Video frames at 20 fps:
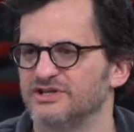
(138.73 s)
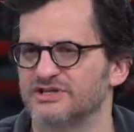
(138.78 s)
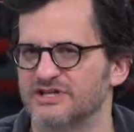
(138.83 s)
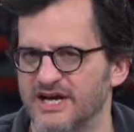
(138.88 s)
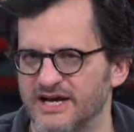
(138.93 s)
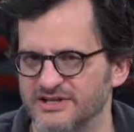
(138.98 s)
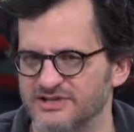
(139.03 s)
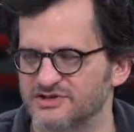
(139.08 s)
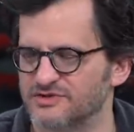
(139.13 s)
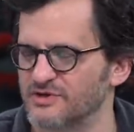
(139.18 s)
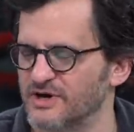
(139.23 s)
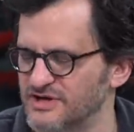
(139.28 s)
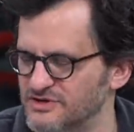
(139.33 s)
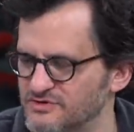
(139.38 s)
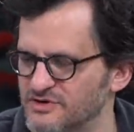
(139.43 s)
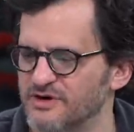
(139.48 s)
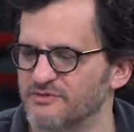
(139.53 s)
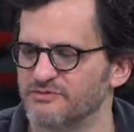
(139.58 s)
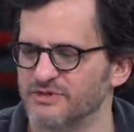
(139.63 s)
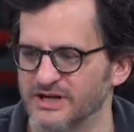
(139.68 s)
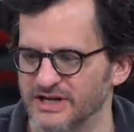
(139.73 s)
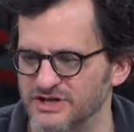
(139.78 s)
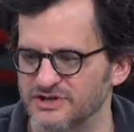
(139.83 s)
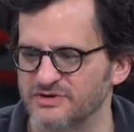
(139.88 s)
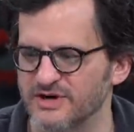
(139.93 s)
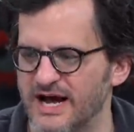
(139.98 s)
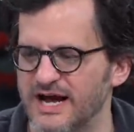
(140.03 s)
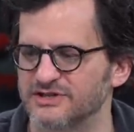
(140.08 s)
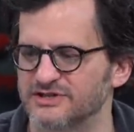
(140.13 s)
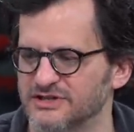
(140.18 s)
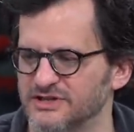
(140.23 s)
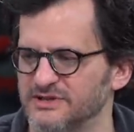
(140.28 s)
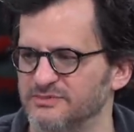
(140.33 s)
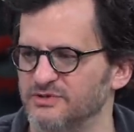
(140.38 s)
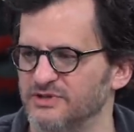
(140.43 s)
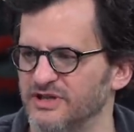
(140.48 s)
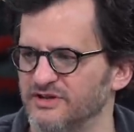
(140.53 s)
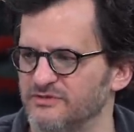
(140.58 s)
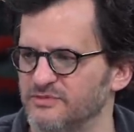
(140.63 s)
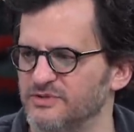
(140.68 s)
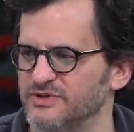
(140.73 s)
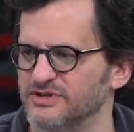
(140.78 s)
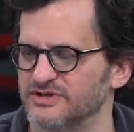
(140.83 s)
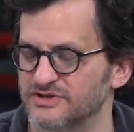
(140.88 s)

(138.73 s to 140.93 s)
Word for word: This guy's tra tra really tragically believable.